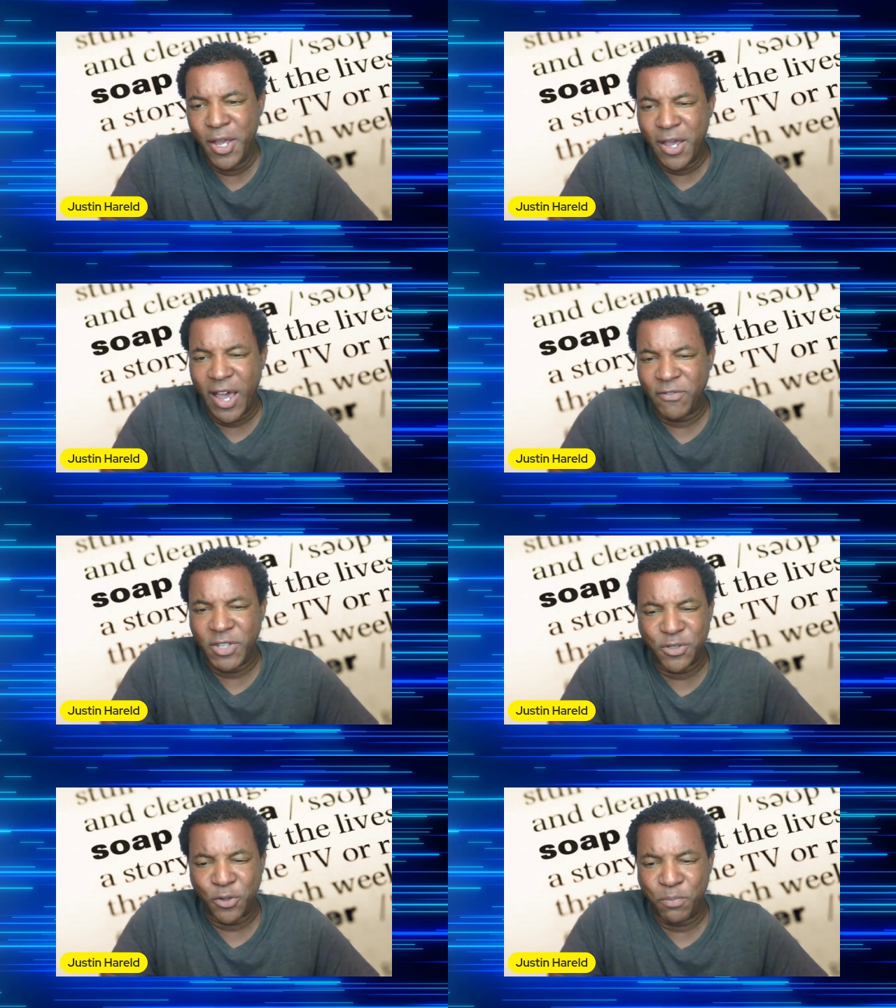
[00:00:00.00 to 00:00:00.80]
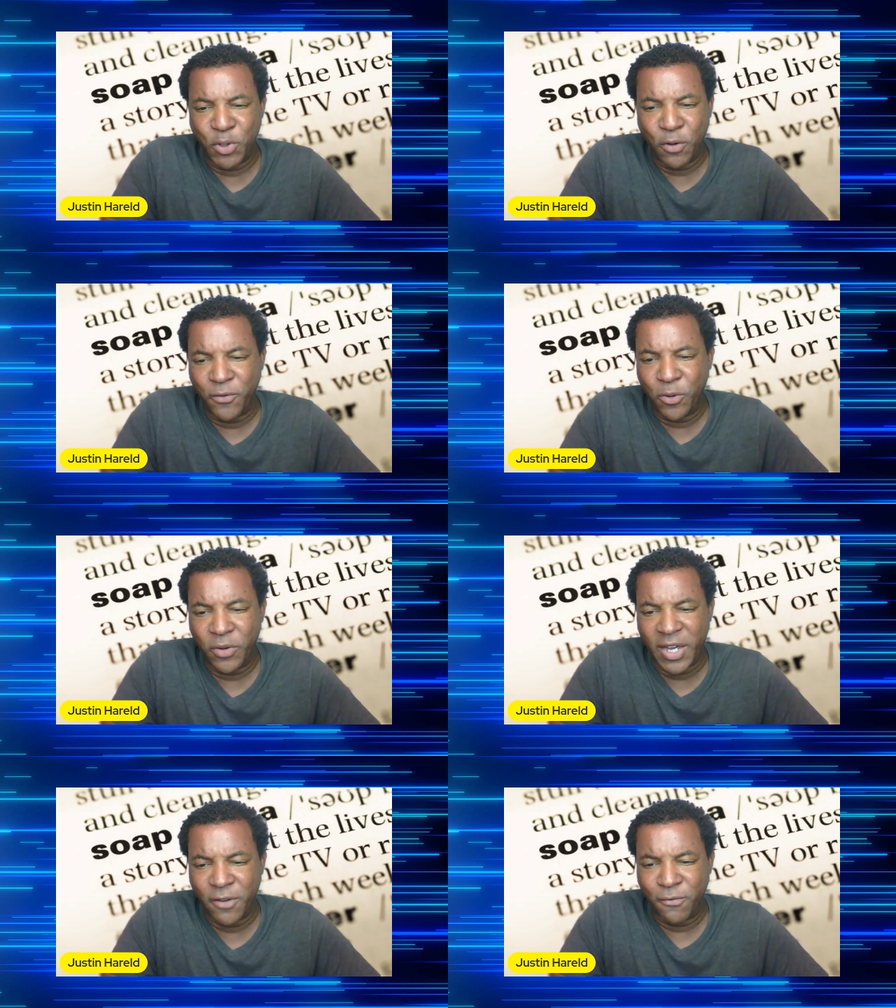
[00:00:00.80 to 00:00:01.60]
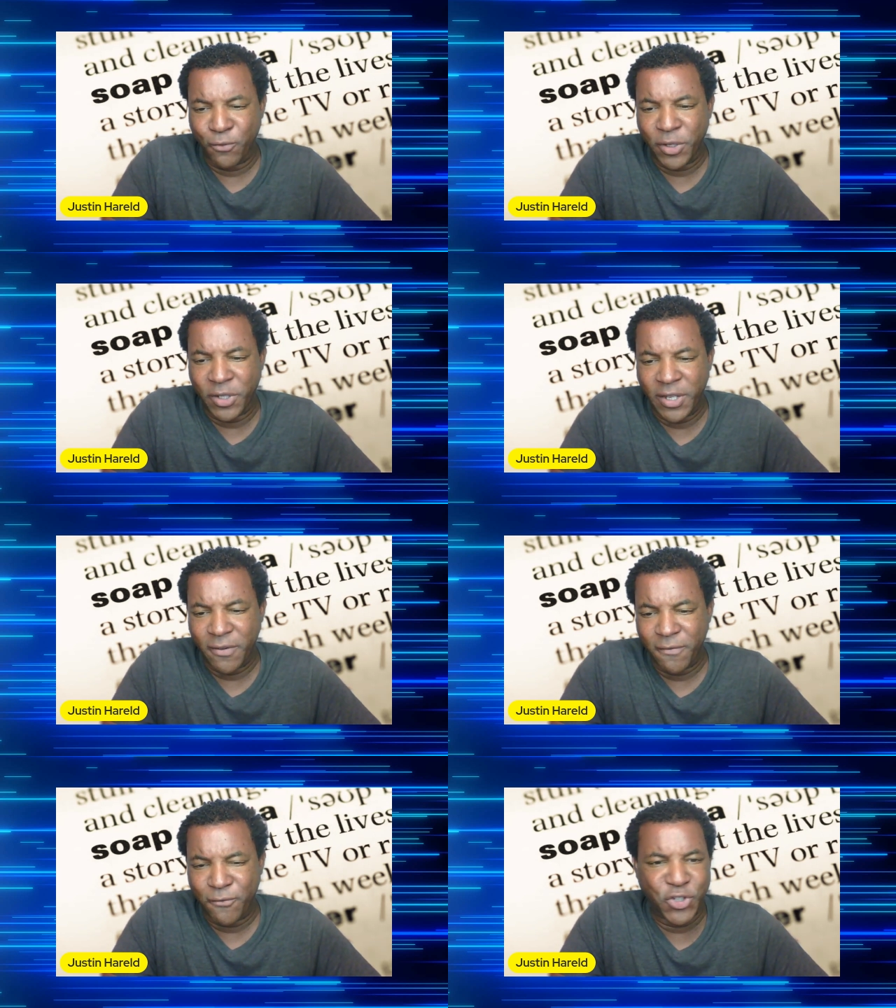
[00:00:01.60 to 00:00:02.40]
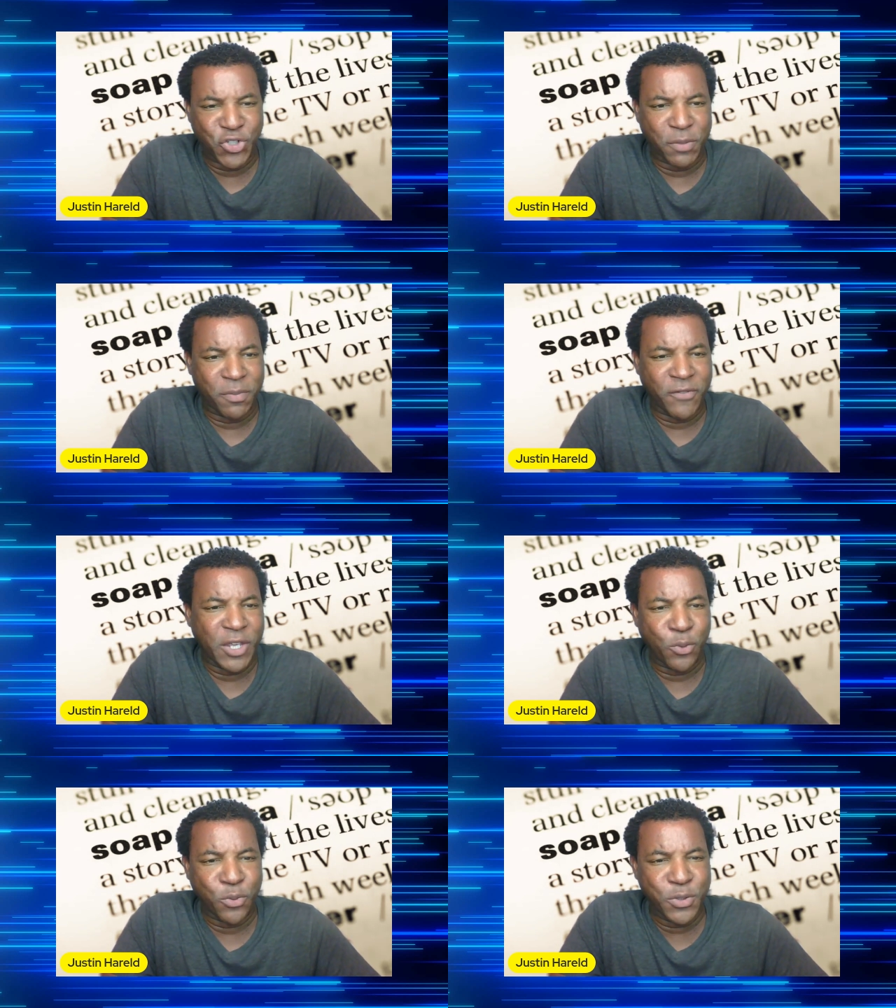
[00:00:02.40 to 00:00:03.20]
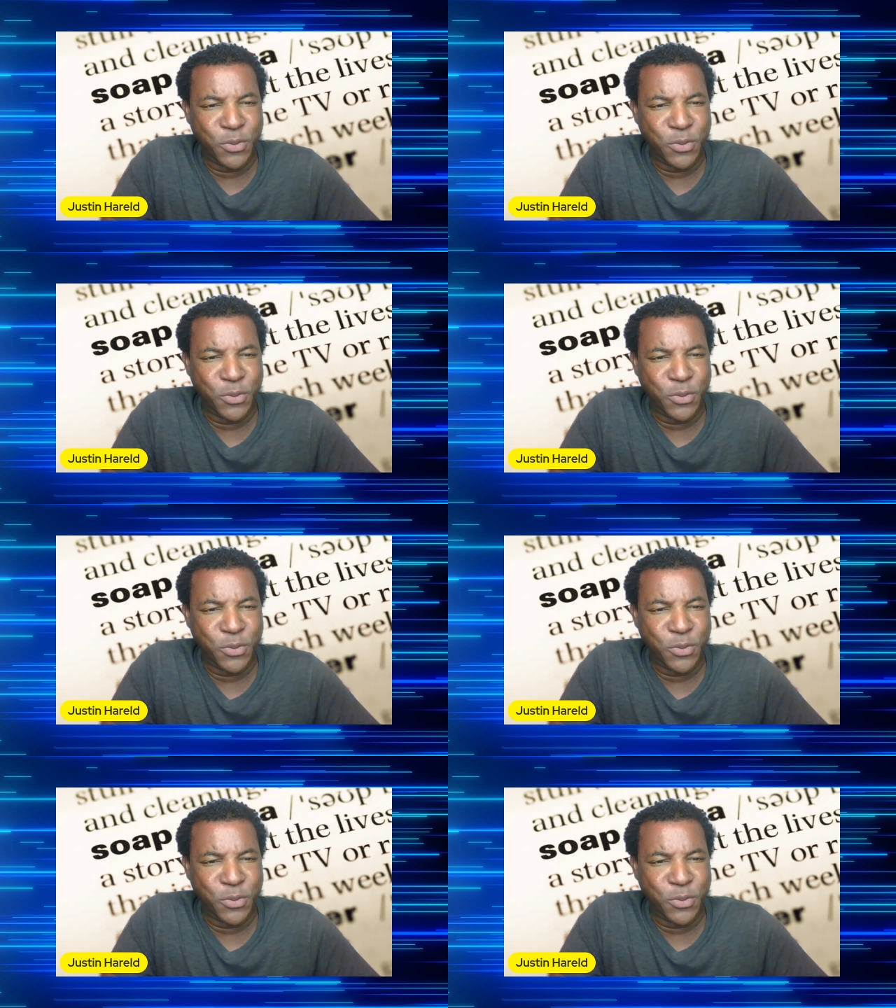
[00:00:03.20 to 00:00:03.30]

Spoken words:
have this sort of beautiful kind of really friendship of equals,